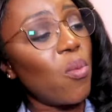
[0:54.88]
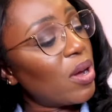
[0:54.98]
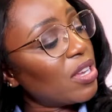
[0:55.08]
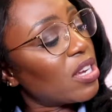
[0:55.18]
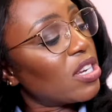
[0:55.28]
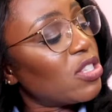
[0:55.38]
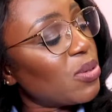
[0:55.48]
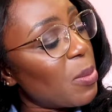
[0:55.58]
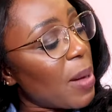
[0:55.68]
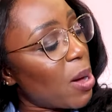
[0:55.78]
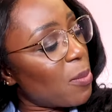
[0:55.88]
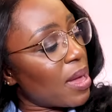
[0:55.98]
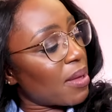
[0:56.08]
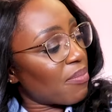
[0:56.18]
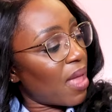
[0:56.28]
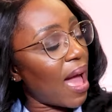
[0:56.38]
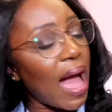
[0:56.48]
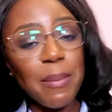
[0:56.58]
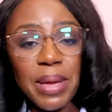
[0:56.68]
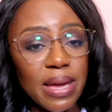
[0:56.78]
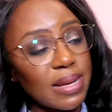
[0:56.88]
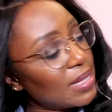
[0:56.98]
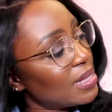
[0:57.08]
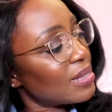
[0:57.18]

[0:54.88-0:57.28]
what are you gonna do about me? I'm here to